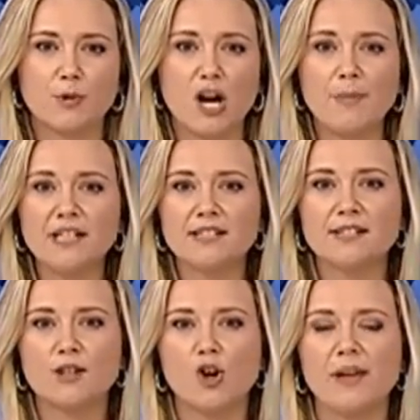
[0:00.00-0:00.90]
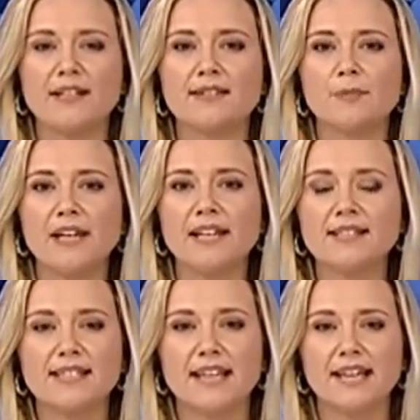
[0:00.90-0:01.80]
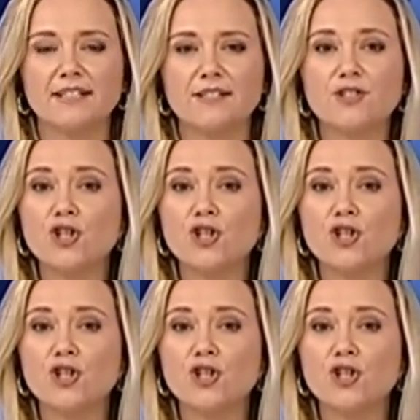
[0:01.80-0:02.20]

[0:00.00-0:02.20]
Prime Minister's comments are being seen as